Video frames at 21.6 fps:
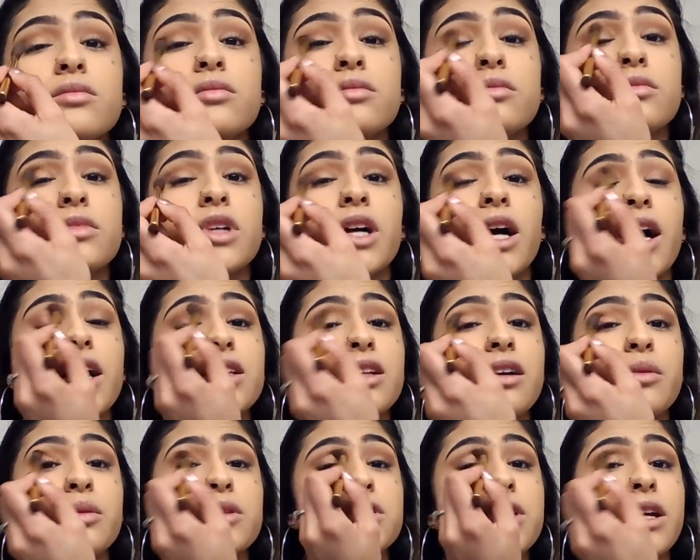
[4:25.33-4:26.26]
Yeah, as I
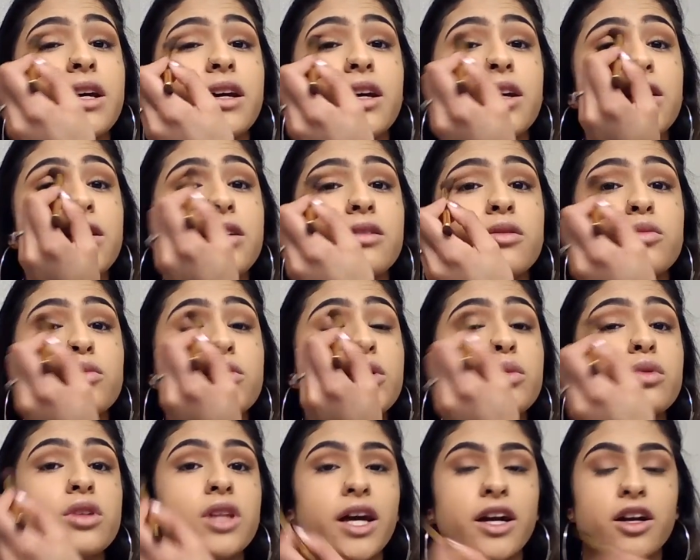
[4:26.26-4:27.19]
was saying, we
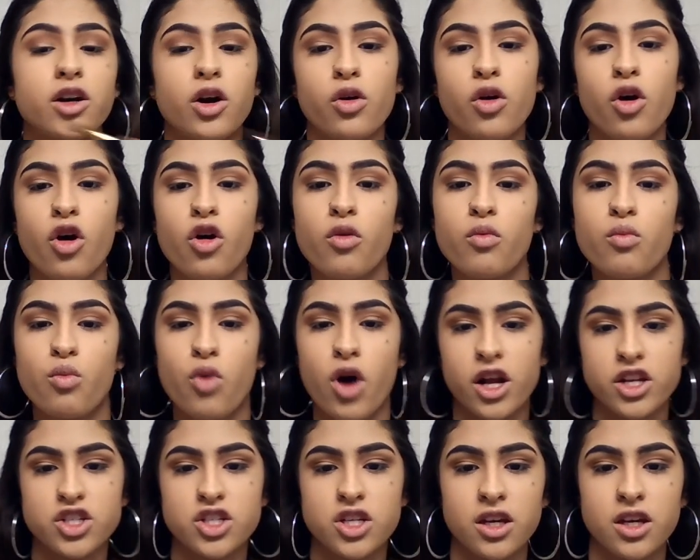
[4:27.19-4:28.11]
would like go home,
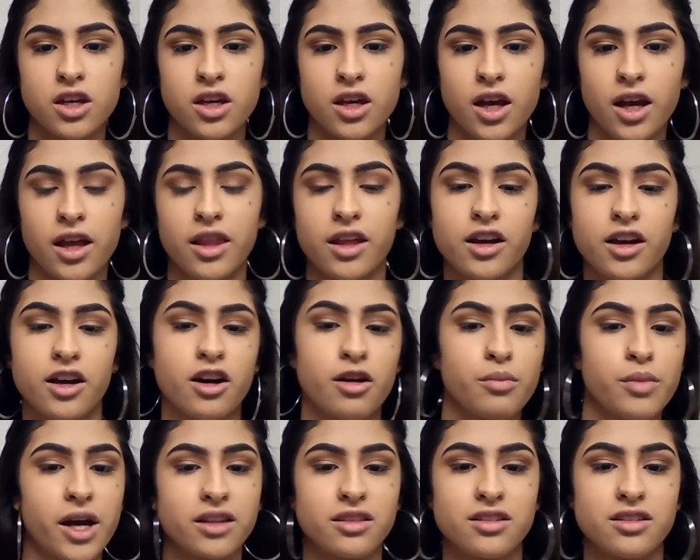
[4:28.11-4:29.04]
watch it, and then come
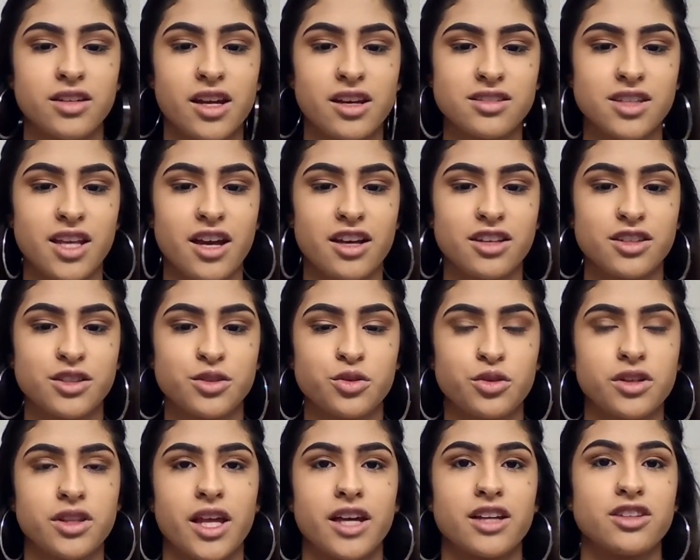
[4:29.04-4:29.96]
back the next day at school
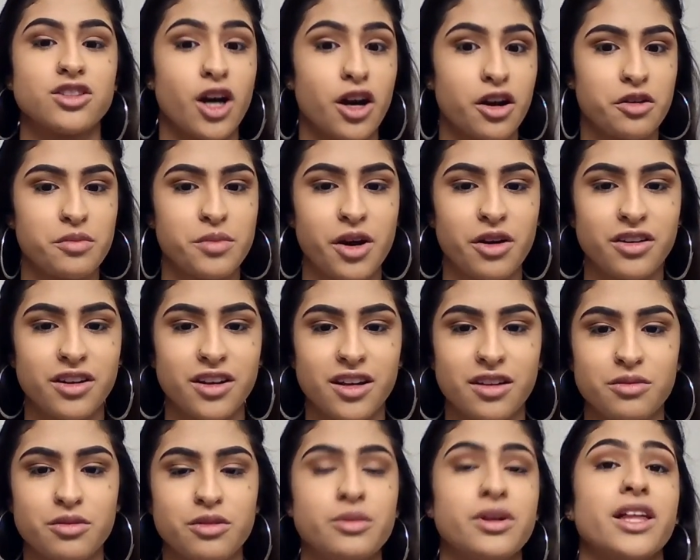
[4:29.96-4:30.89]
and like talk about it.
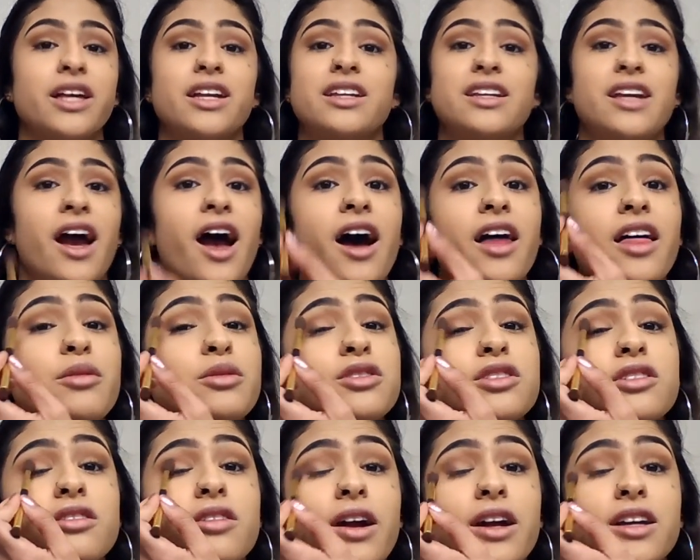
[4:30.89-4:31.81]
And we'd be like, yeah, that was
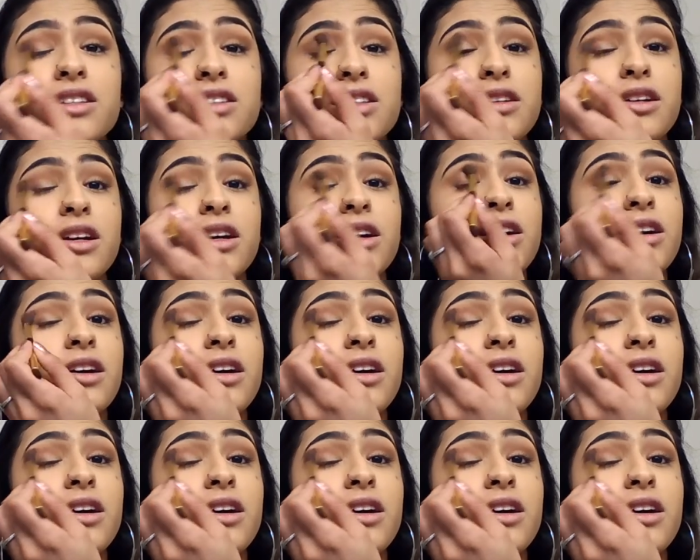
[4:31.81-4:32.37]
crazy.